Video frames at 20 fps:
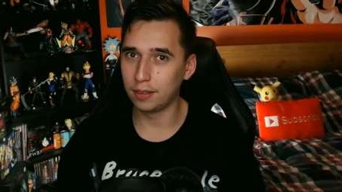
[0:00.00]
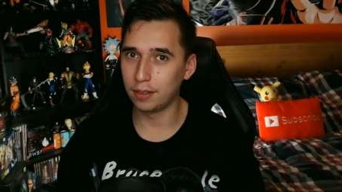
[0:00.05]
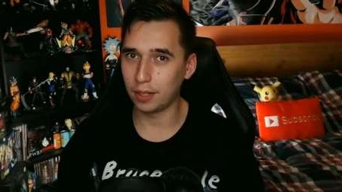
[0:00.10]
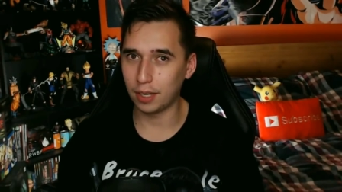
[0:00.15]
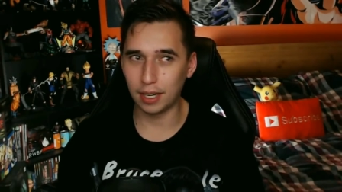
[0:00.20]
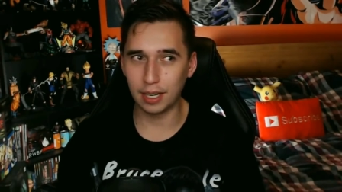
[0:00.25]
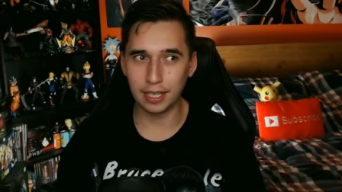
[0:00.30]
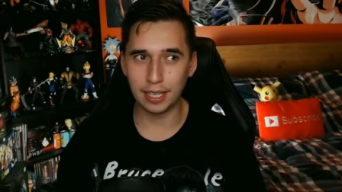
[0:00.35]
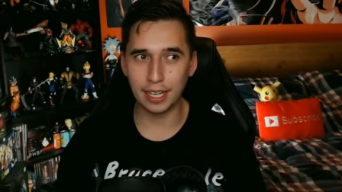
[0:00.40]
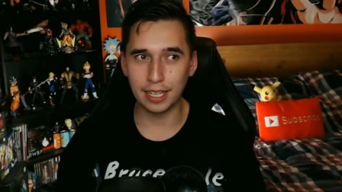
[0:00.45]
They're
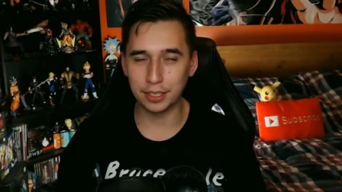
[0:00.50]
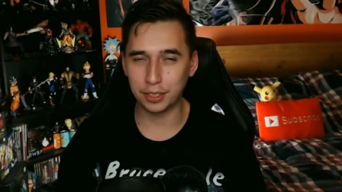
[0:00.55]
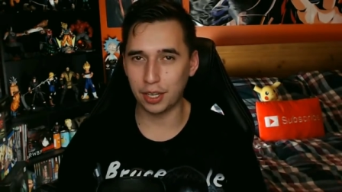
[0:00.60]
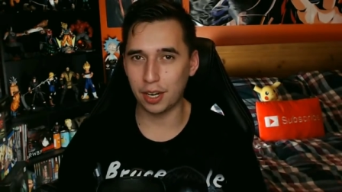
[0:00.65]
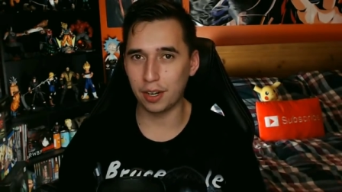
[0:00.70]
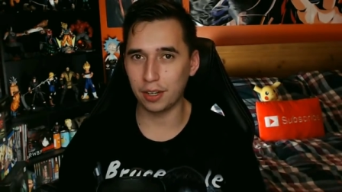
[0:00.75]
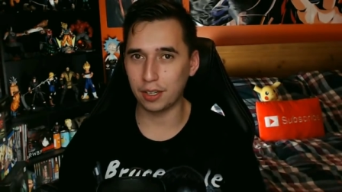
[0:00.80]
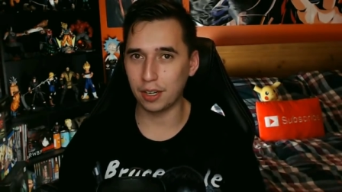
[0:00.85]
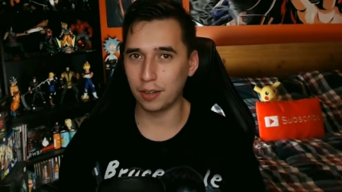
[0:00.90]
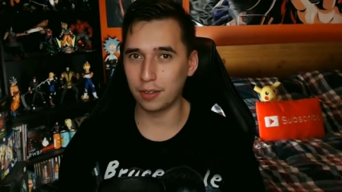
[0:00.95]
going to get
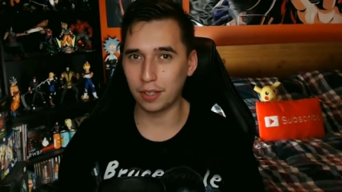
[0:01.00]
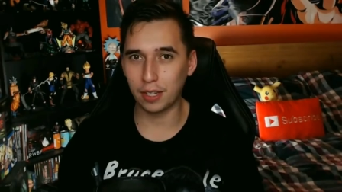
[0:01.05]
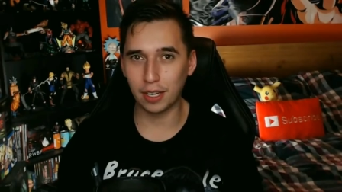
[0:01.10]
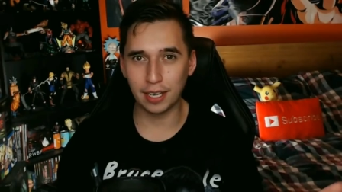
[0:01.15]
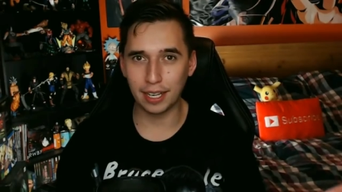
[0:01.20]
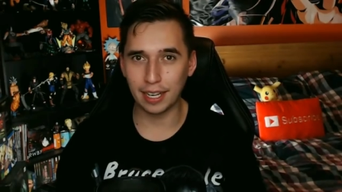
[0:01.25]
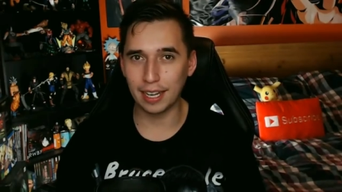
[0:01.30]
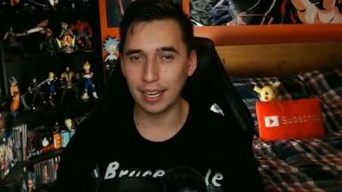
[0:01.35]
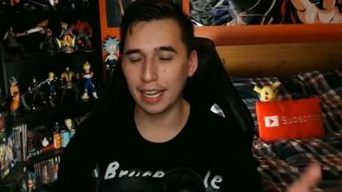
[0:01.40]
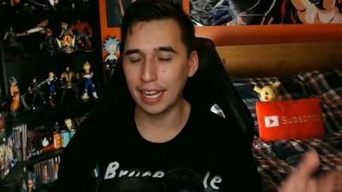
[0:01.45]
Jericho. They're
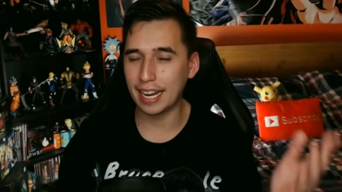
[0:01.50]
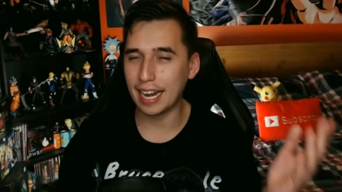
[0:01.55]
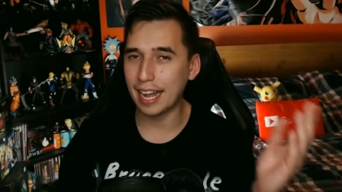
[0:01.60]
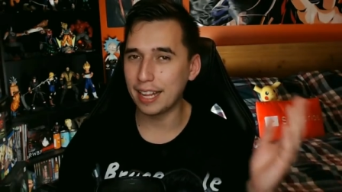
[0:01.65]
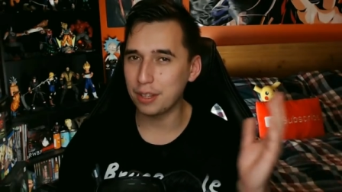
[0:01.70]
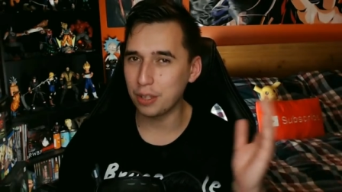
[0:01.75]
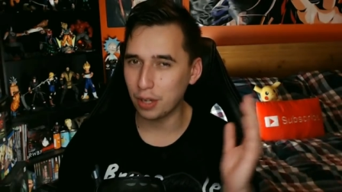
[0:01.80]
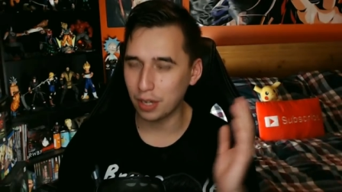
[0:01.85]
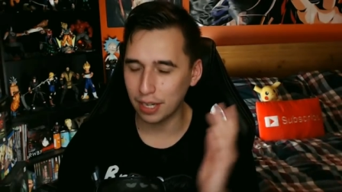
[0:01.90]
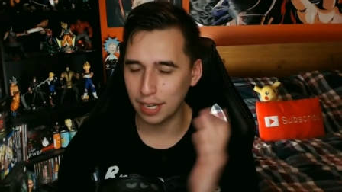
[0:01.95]
going to get Elaine.
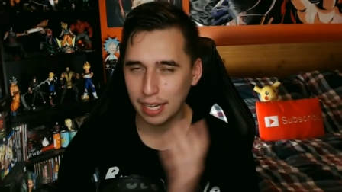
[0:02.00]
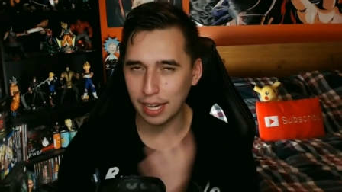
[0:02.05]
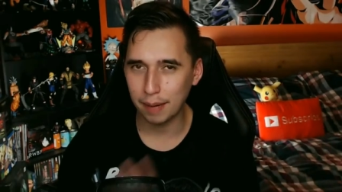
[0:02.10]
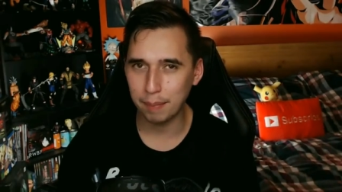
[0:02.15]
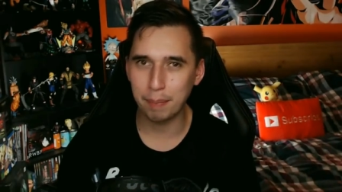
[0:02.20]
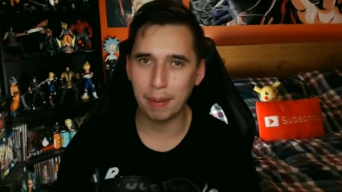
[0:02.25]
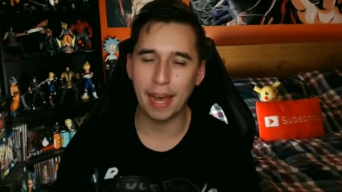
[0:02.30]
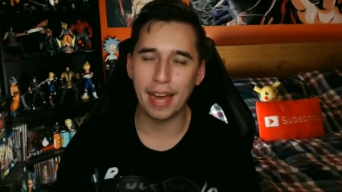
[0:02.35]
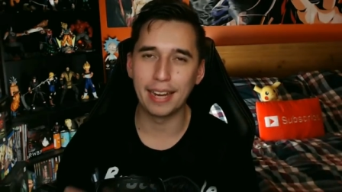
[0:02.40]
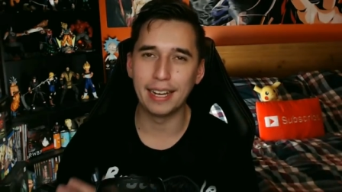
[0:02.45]
And they're going to
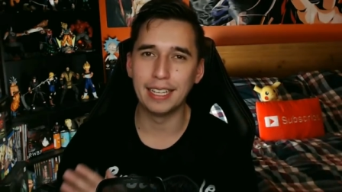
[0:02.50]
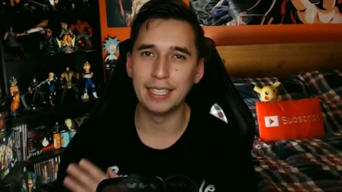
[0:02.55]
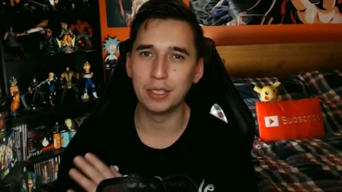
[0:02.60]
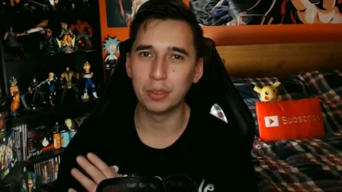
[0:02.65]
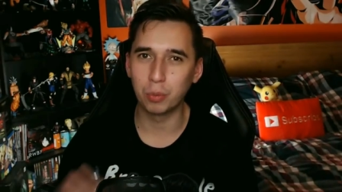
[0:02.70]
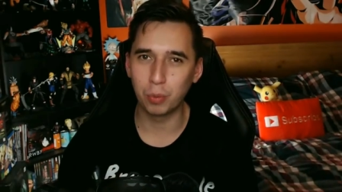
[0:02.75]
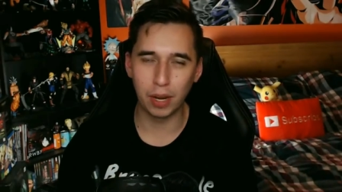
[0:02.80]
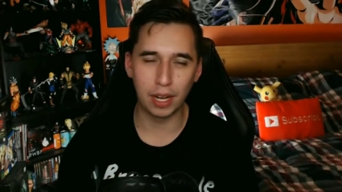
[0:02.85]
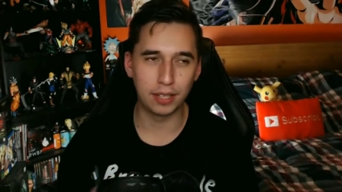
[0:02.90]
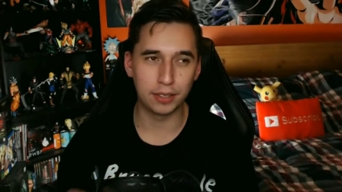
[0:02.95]
get Ban
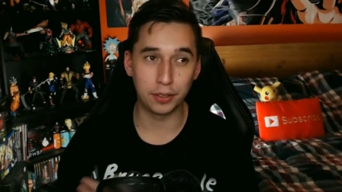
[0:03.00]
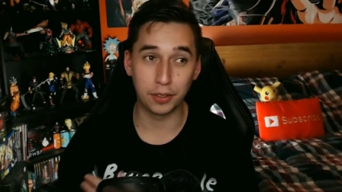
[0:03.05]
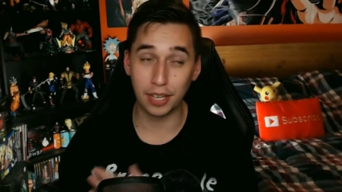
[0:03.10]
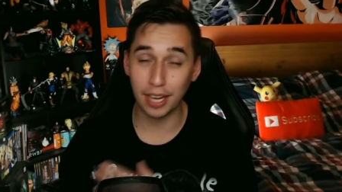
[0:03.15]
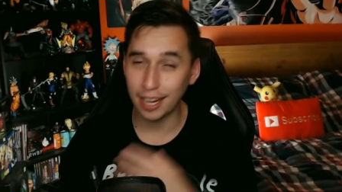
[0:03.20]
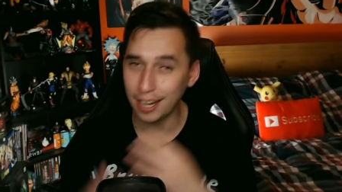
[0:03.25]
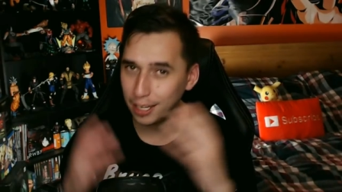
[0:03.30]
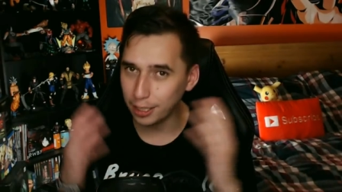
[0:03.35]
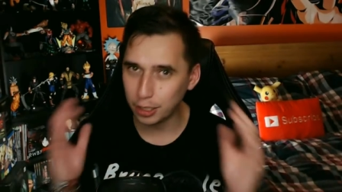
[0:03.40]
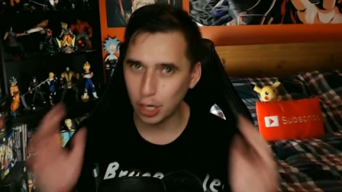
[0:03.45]
as well. So
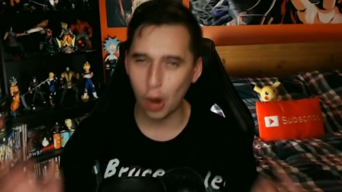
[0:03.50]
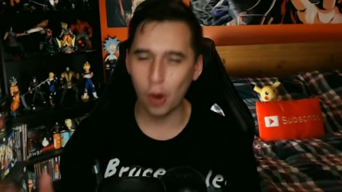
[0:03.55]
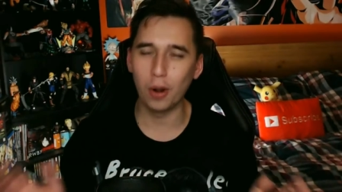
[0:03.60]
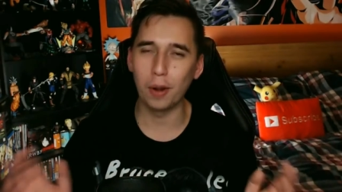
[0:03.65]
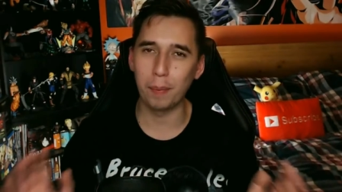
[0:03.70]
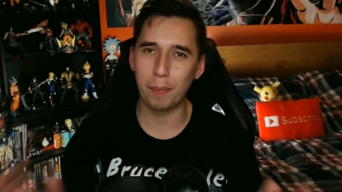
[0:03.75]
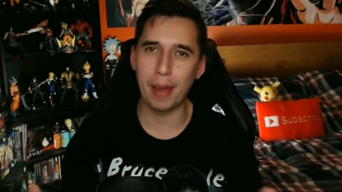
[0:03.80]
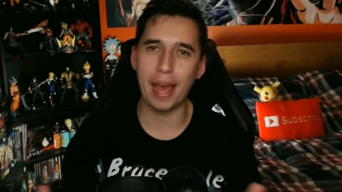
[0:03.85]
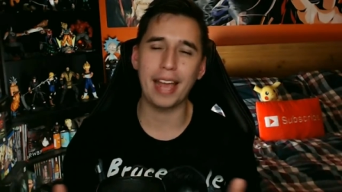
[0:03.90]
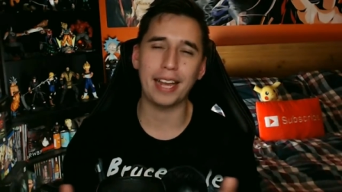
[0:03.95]
you're getting a
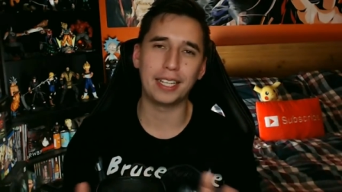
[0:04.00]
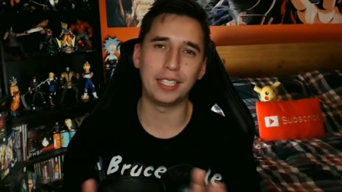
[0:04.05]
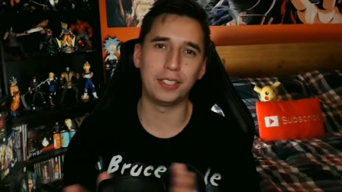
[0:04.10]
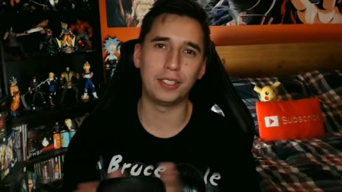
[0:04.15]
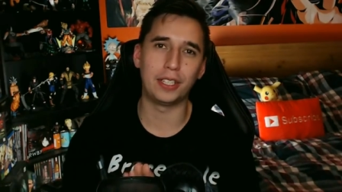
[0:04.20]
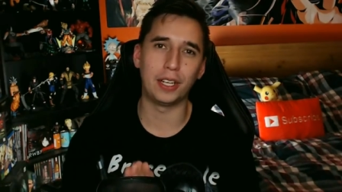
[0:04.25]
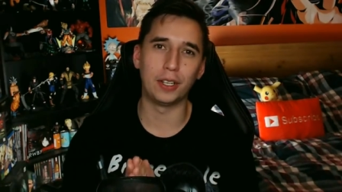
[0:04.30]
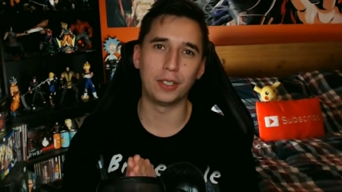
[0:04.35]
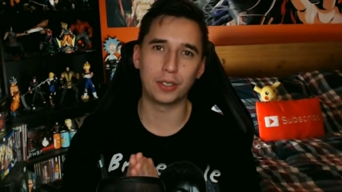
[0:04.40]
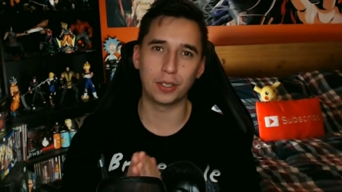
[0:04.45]
total
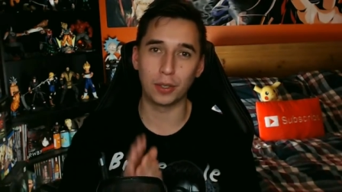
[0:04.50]
package here.